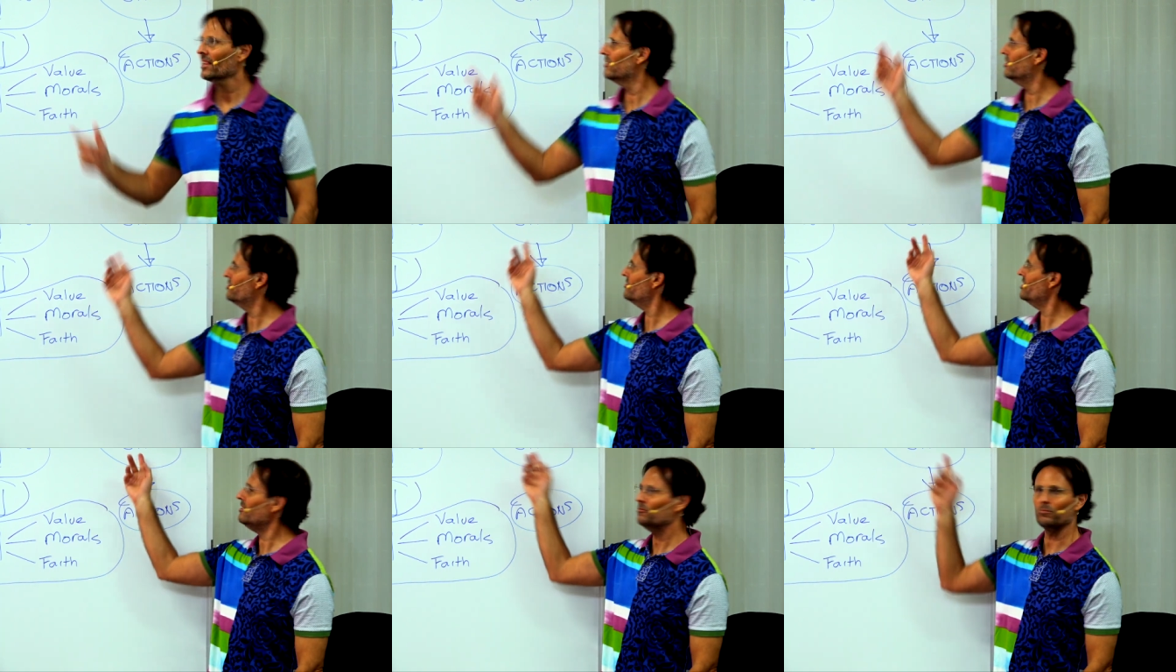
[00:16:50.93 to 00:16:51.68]
the
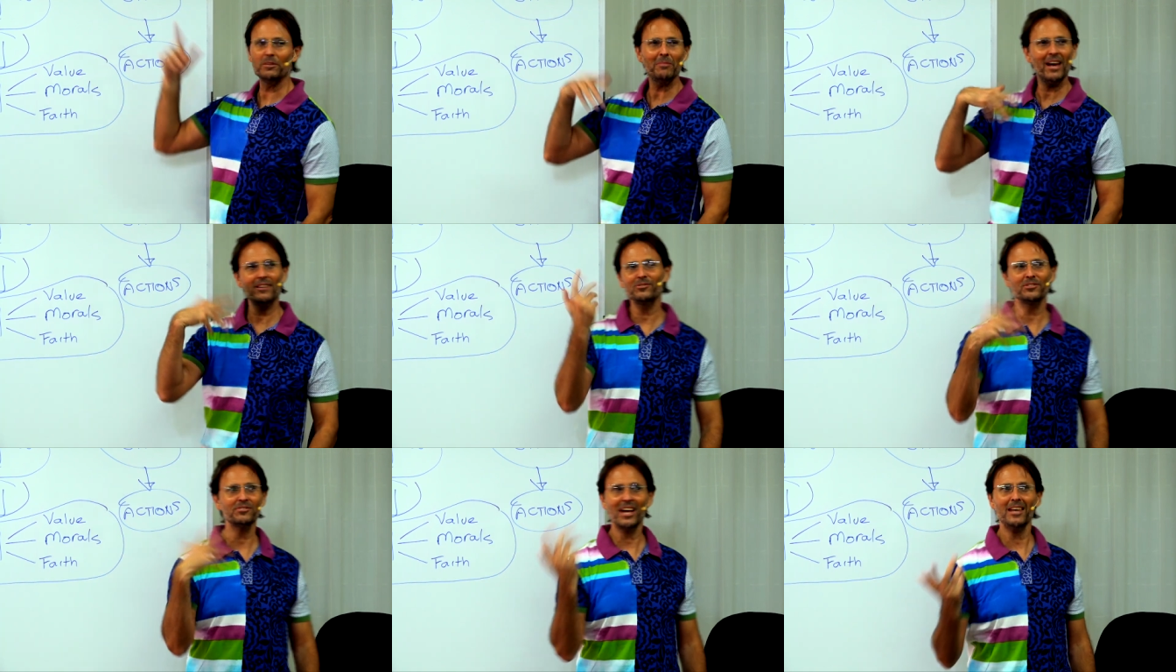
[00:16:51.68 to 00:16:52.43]
sin
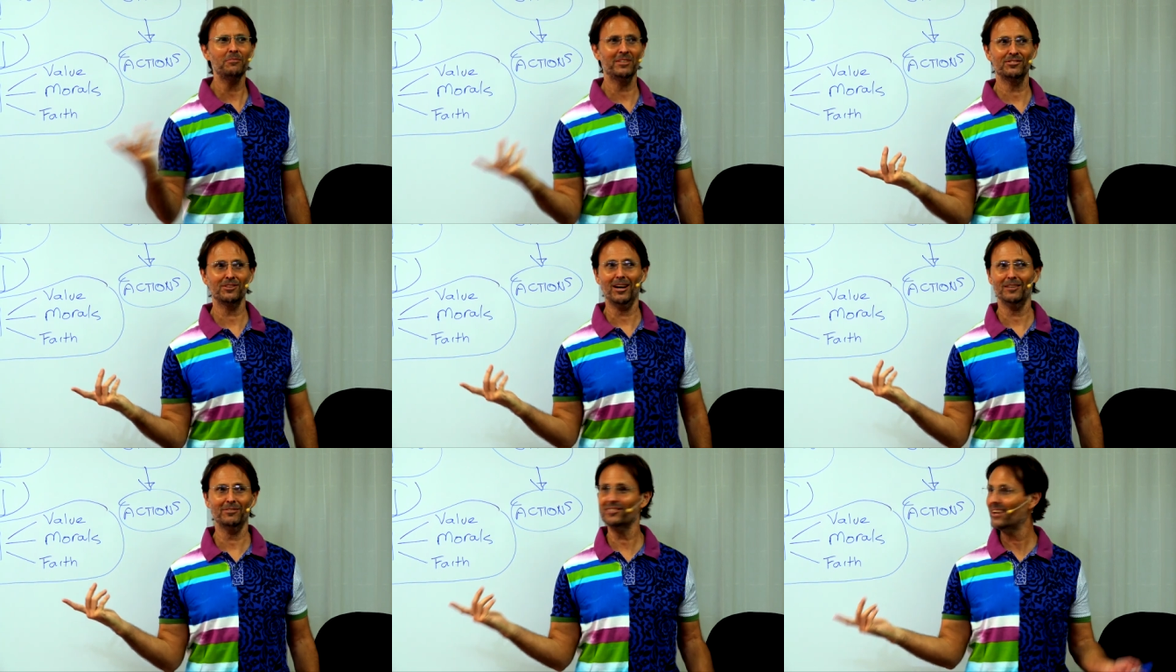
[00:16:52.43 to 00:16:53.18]
remains the same
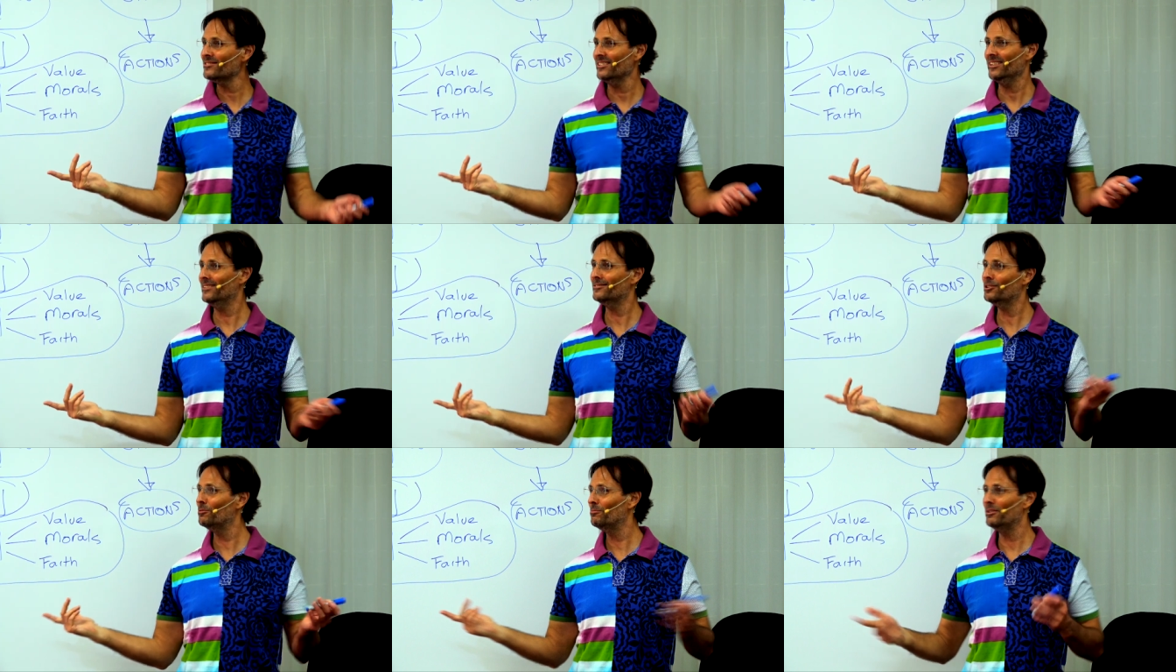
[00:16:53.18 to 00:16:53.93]
inside of us, doesn't it,
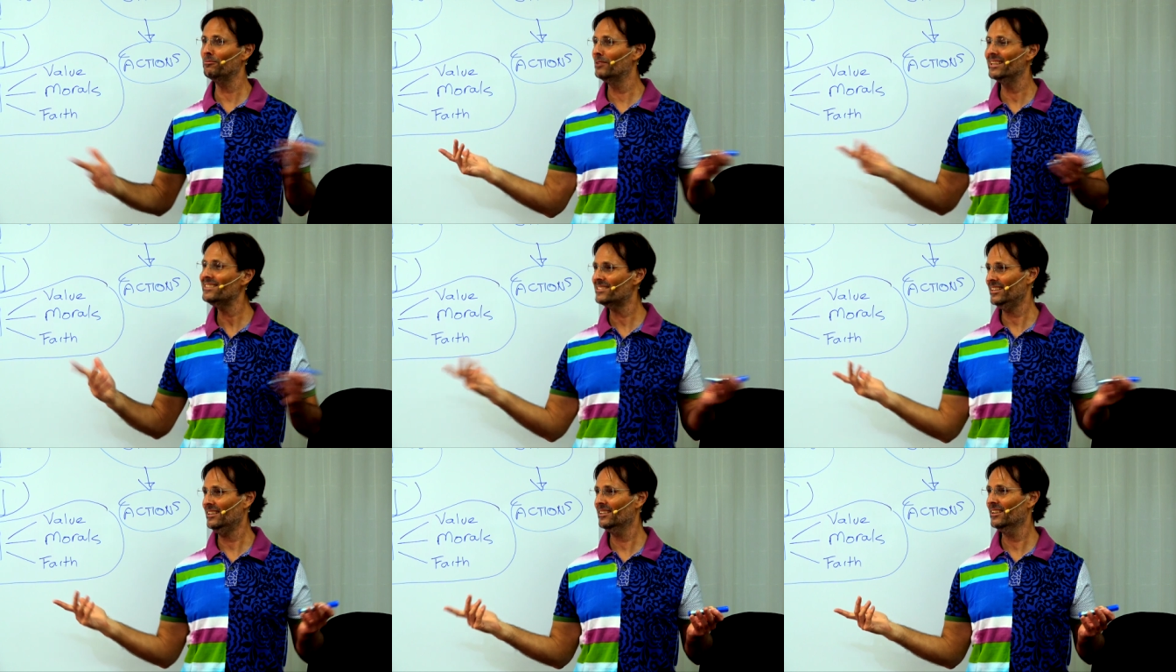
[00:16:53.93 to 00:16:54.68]
until we
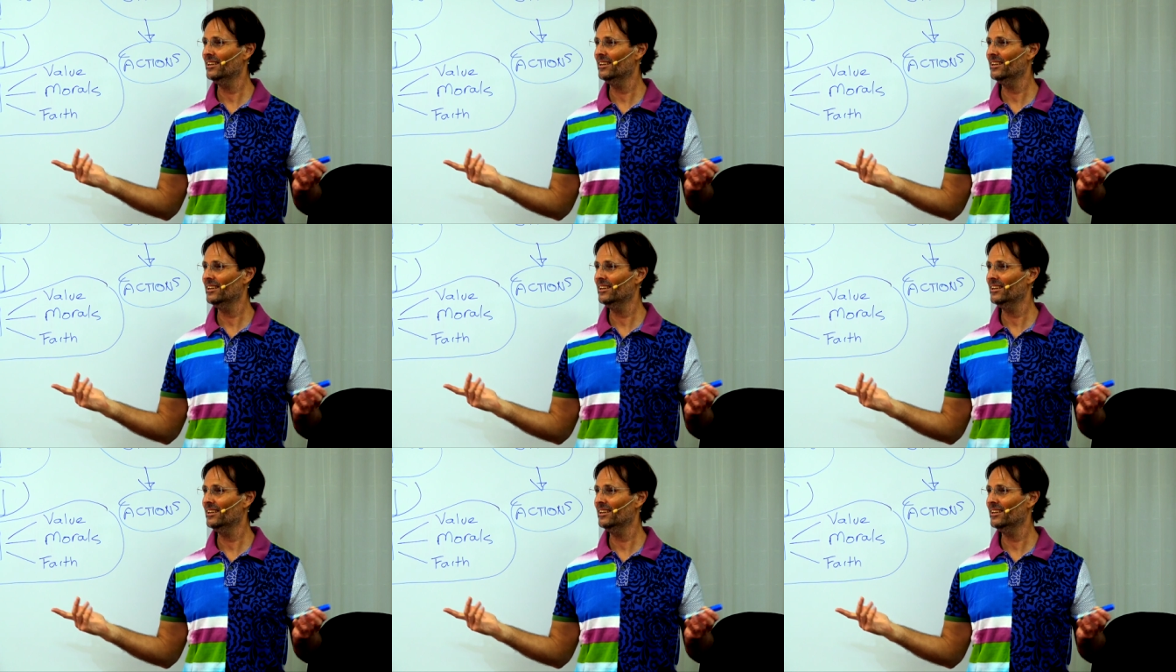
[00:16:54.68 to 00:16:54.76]
release it.